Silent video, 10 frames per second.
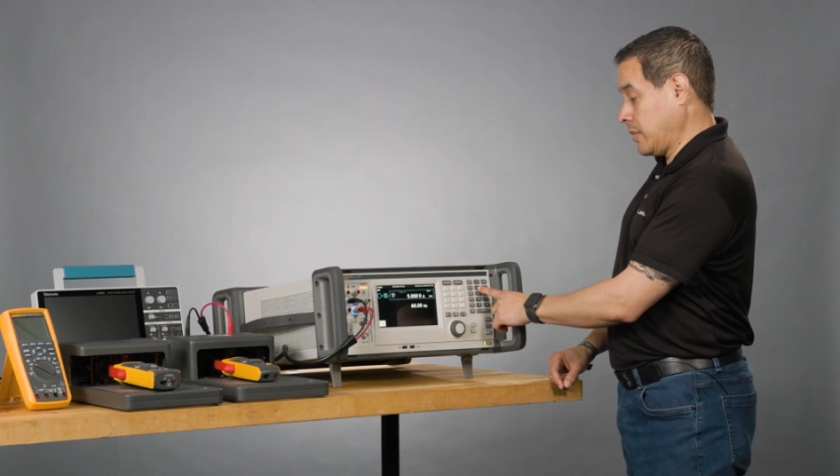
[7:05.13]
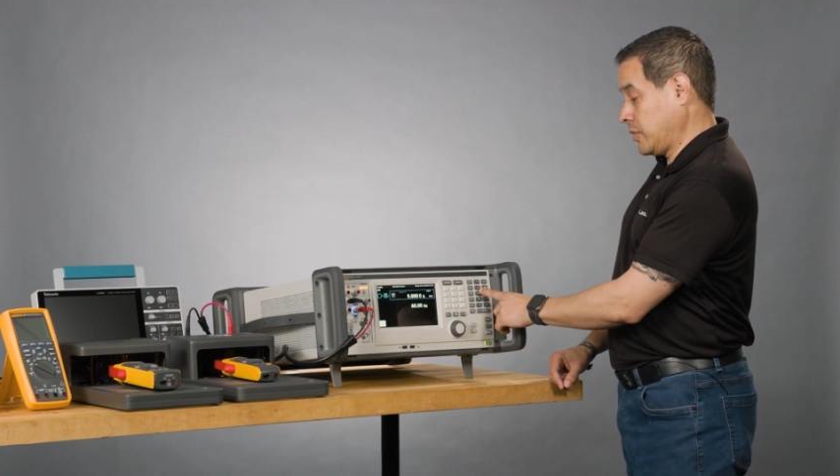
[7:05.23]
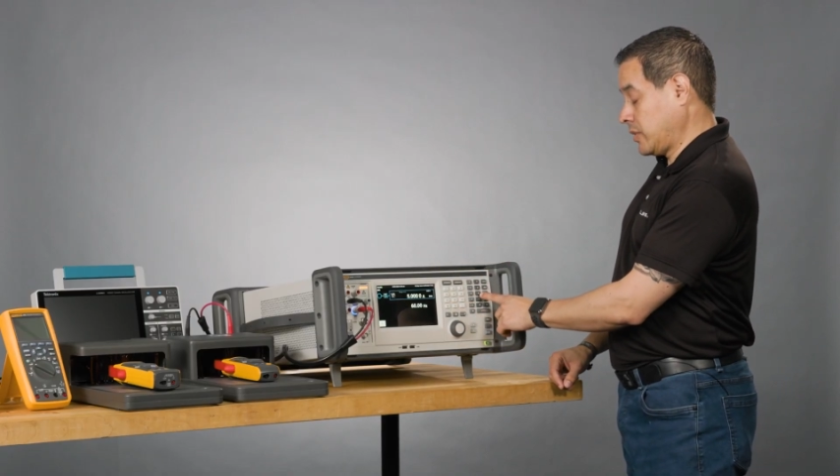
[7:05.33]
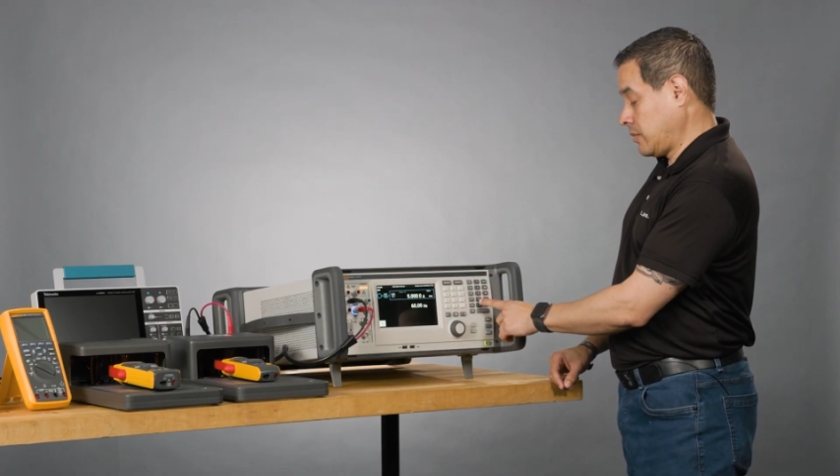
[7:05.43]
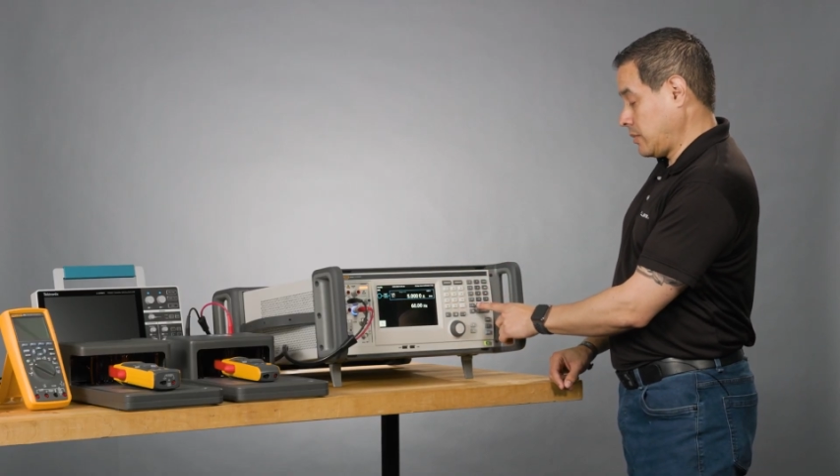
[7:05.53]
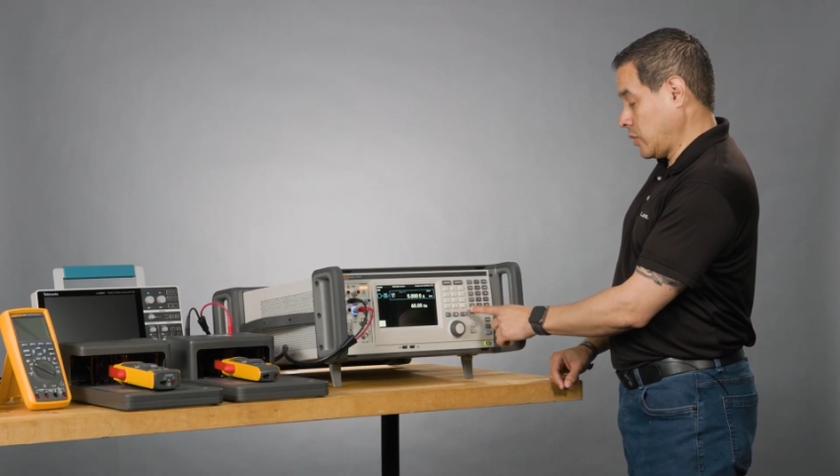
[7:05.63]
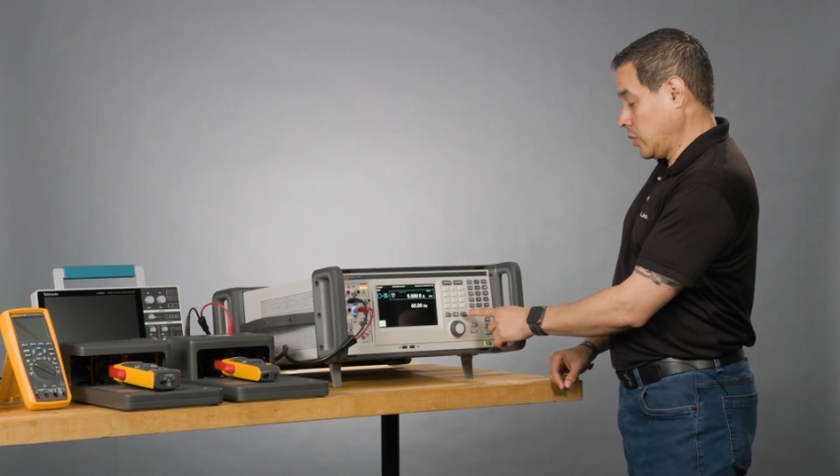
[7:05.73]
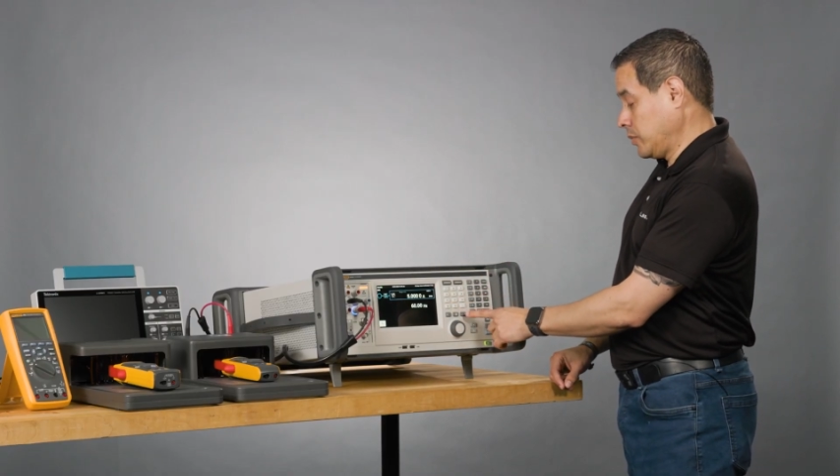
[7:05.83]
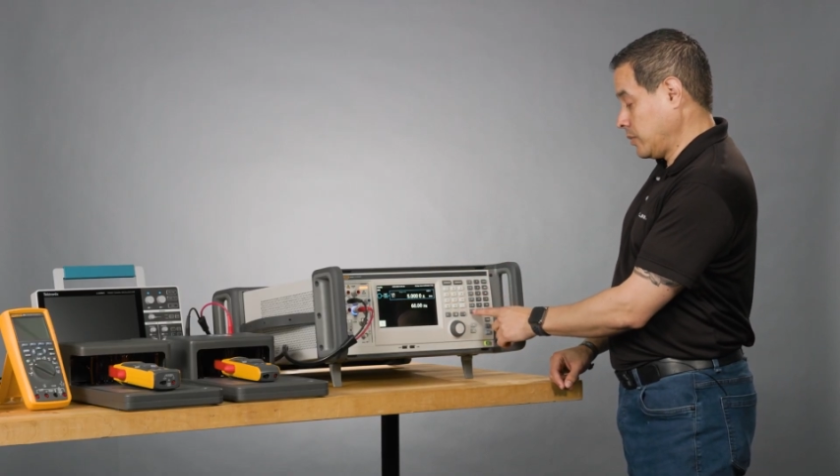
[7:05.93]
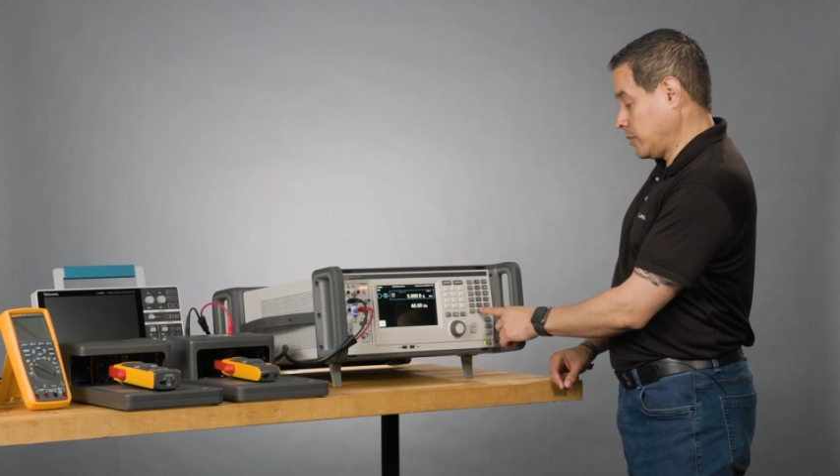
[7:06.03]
amps. Oh.